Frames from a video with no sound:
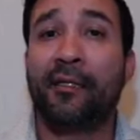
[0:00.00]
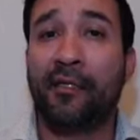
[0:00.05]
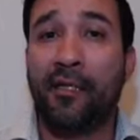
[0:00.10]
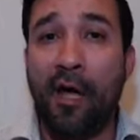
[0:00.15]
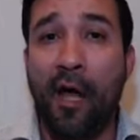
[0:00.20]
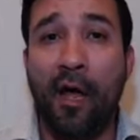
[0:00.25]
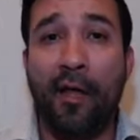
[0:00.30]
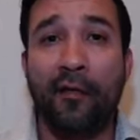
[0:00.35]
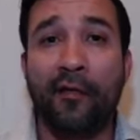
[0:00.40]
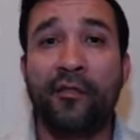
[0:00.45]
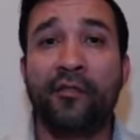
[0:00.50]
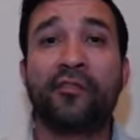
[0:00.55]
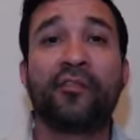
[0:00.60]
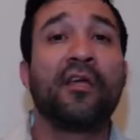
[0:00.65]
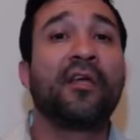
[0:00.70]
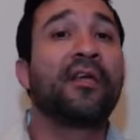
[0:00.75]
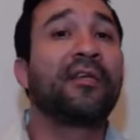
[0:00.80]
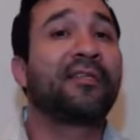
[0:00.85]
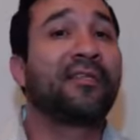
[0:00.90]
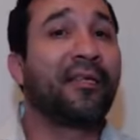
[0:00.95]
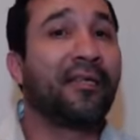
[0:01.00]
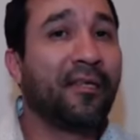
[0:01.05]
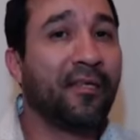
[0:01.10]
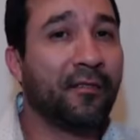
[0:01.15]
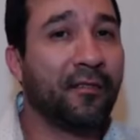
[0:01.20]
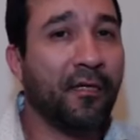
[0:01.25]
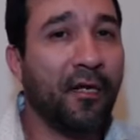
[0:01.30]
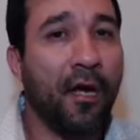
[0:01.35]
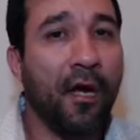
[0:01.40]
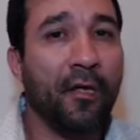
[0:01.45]
in college to get
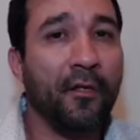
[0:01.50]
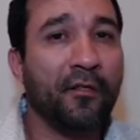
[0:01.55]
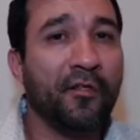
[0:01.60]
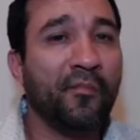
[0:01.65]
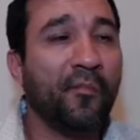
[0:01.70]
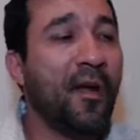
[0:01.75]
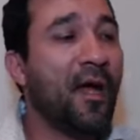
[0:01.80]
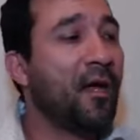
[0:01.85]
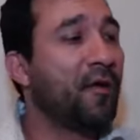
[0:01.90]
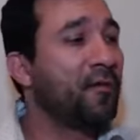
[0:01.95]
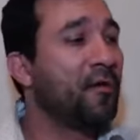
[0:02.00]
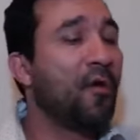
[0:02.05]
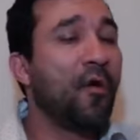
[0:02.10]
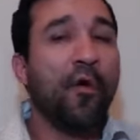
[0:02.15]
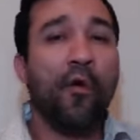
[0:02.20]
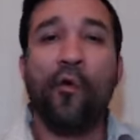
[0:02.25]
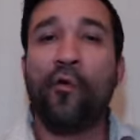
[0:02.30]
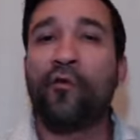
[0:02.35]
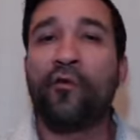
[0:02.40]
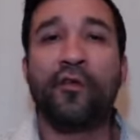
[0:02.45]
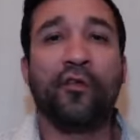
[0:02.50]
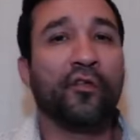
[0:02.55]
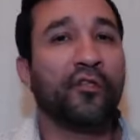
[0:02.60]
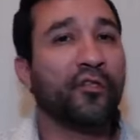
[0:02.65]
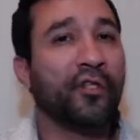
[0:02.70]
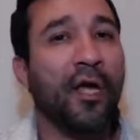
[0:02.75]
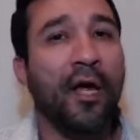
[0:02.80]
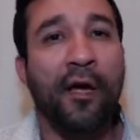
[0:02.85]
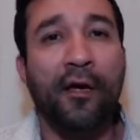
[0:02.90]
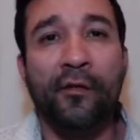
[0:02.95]
to college math, or you're a
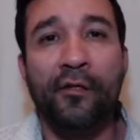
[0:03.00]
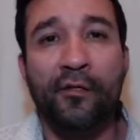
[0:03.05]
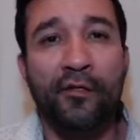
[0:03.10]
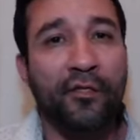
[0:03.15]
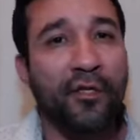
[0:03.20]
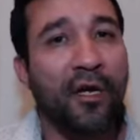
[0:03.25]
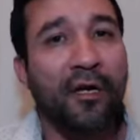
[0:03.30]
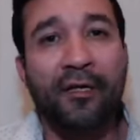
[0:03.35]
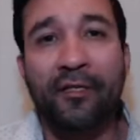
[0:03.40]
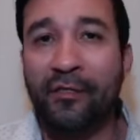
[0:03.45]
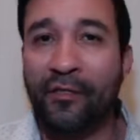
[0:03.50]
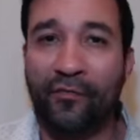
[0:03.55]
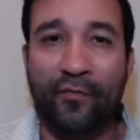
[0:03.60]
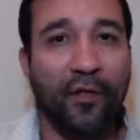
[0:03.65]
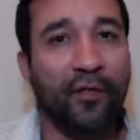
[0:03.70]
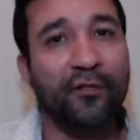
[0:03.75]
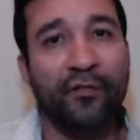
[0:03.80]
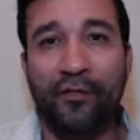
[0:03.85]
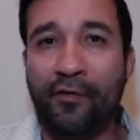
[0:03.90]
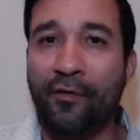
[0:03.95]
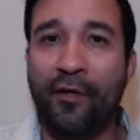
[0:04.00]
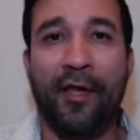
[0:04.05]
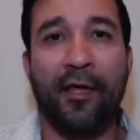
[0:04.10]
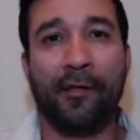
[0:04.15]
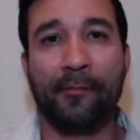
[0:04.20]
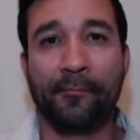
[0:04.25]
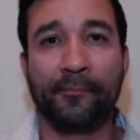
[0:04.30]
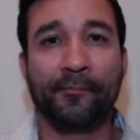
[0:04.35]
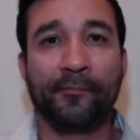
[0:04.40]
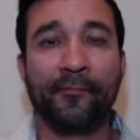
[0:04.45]
child as young as first
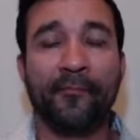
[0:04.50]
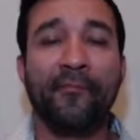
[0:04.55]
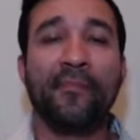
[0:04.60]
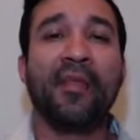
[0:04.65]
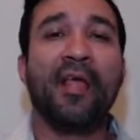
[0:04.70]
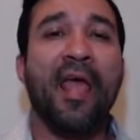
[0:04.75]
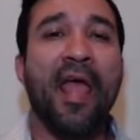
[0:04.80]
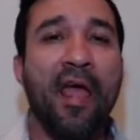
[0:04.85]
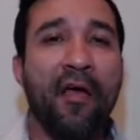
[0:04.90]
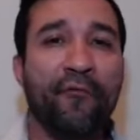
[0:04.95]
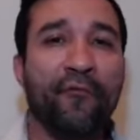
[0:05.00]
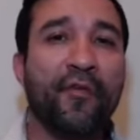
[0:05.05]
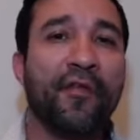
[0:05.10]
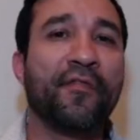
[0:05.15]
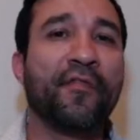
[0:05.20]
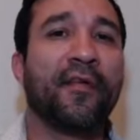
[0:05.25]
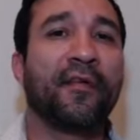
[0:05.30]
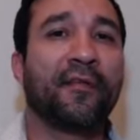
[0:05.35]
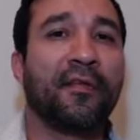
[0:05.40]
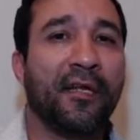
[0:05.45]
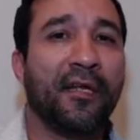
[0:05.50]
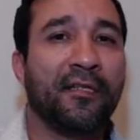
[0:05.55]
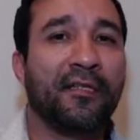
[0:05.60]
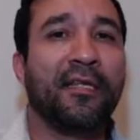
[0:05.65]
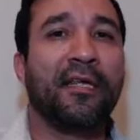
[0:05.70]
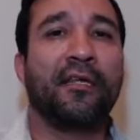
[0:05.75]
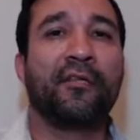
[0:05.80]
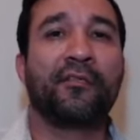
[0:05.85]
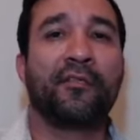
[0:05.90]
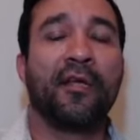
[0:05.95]
grade, everything that I
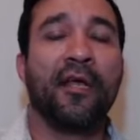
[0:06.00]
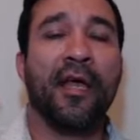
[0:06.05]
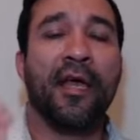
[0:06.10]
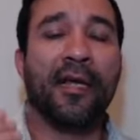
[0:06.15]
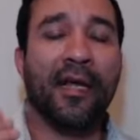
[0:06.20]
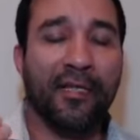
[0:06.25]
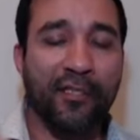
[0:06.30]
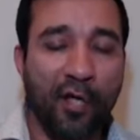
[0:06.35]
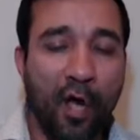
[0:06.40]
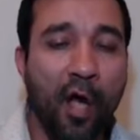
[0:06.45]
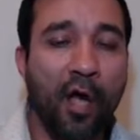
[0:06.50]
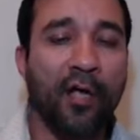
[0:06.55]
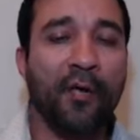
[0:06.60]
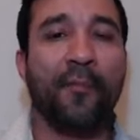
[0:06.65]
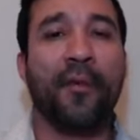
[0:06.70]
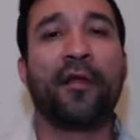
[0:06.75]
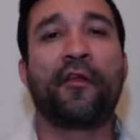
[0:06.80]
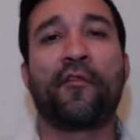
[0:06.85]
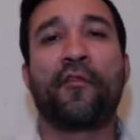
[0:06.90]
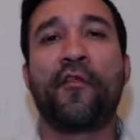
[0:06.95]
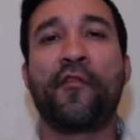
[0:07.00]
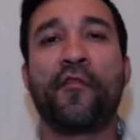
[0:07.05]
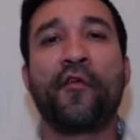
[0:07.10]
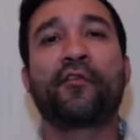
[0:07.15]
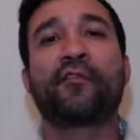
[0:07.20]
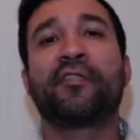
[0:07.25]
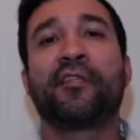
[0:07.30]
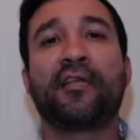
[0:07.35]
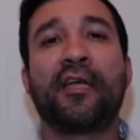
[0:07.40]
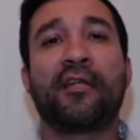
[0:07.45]
teach and I talk about on the
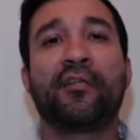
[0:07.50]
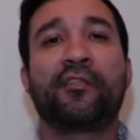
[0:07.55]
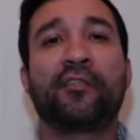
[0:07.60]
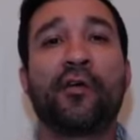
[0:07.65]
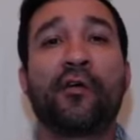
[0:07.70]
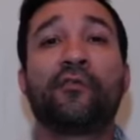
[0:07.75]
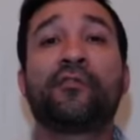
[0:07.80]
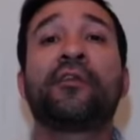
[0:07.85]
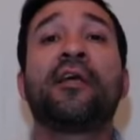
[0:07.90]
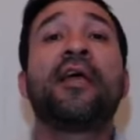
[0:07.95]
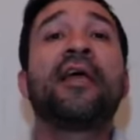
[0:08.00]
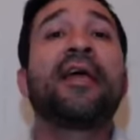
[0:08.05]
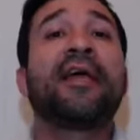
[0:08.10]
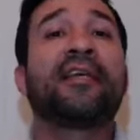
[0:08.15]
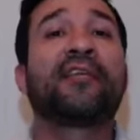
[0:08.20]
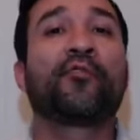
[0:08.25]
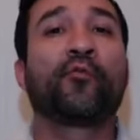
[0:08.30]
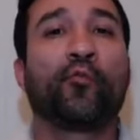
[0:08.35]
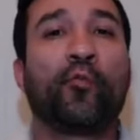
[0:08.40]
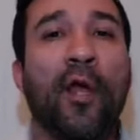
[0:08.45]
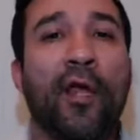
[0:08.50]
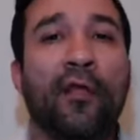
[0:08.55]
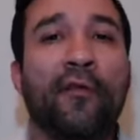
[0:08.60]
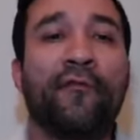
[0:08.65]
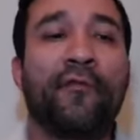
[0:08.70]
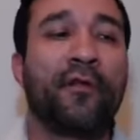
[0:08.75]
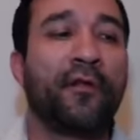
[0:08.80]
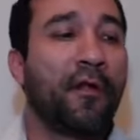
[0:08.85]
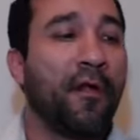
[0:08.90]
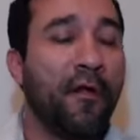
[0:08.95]
Thursday night shows is
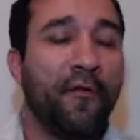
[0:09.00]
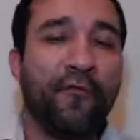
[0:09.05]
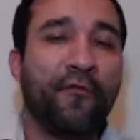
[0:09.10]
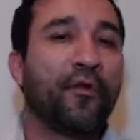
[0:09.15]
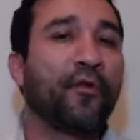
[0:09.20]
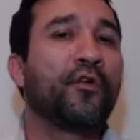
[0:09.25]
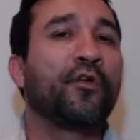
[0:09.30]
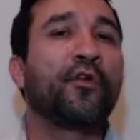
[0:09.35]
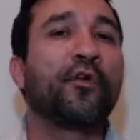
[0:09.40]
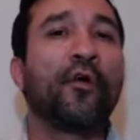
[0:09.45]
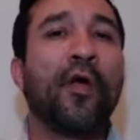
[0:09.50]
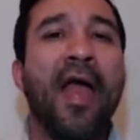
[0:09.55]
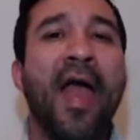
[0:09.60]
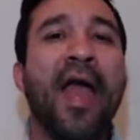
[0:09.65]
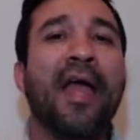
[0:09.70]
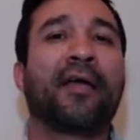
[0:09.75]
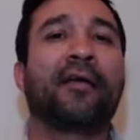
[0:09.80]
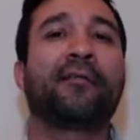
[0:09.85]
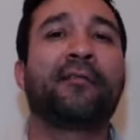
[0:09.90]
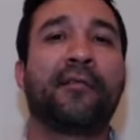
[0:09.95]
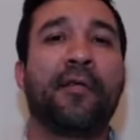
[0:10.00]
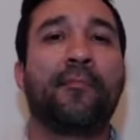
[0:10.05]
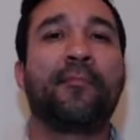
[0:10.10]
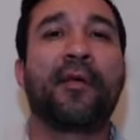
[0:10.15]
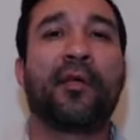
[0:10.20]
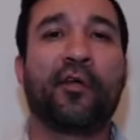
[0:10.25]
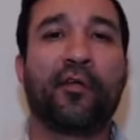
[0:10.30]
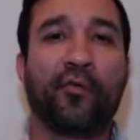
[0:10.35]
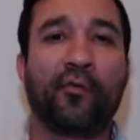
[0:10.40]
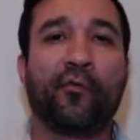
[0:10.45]
relevant for your
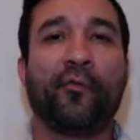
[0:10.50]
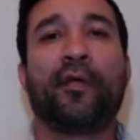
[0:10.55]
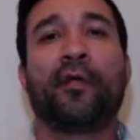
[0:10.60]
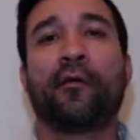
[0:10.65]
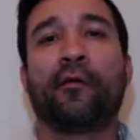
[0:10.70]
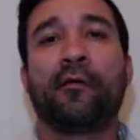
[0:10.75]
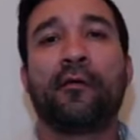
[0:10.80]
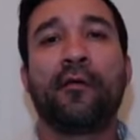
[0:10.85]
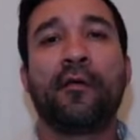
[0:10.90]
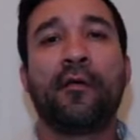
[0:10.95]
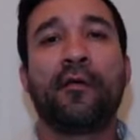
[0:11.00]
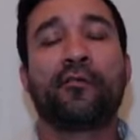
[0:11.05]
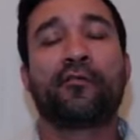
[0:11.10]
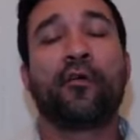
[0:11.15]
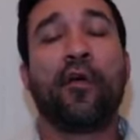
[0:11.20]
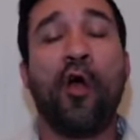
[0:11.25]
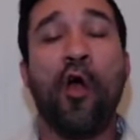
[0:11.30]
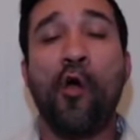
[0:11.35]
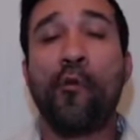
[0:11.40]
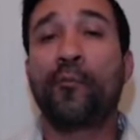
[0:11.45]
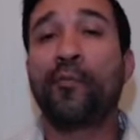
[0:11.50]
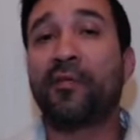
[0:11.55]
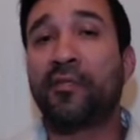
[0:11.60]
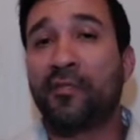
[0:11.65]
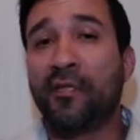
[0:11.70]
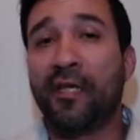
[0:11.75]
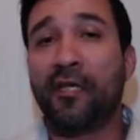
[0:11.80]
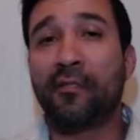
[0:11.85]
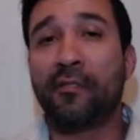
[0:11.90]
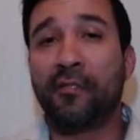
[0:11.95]
academic career. So I hope you
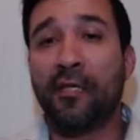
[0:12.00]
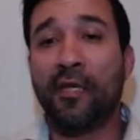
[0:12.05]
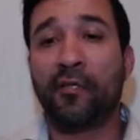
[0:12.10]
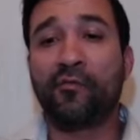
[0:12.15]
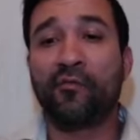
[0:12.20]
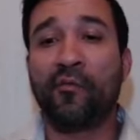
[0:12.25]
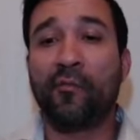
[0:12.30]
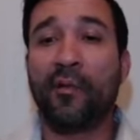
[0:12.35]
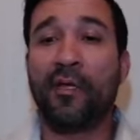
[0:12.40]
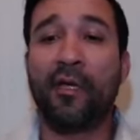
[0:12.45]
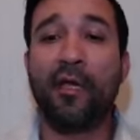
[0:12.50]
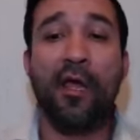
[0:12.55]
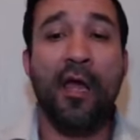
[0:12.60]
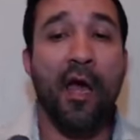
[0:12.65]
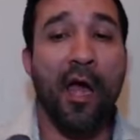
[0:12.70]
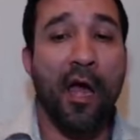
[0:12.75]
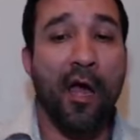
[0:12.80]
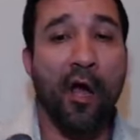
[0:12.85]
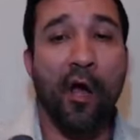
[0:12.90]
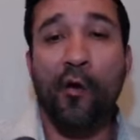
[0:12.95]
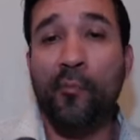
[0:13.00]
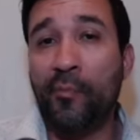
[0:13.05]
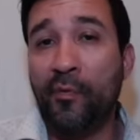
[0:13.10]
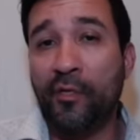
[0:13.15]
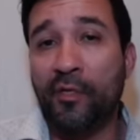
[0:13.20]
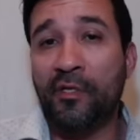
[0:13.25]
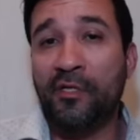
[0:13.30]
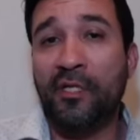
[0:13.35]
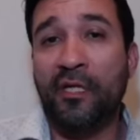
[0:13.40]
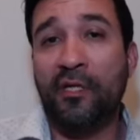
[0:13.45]
stay in touch with me. I hope you
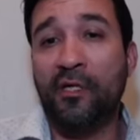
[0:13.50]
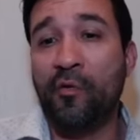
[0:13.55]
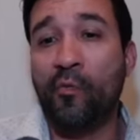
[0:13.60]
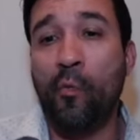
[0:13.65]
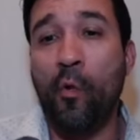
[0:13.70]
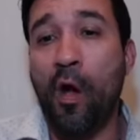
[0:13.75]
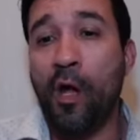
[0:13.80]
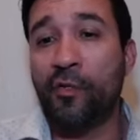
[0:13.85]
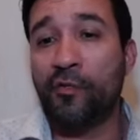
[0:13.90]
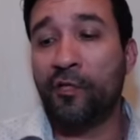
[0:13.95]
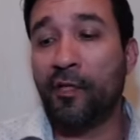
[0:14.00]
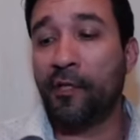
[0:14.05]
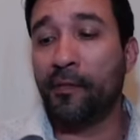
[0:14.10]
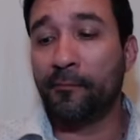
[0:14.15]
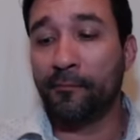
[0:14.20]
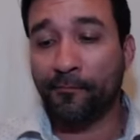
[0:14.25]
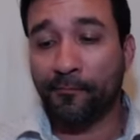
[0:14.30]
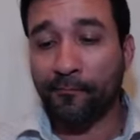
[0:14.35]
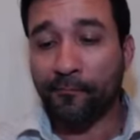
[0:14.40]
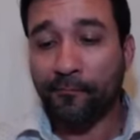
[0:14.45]
continue watching.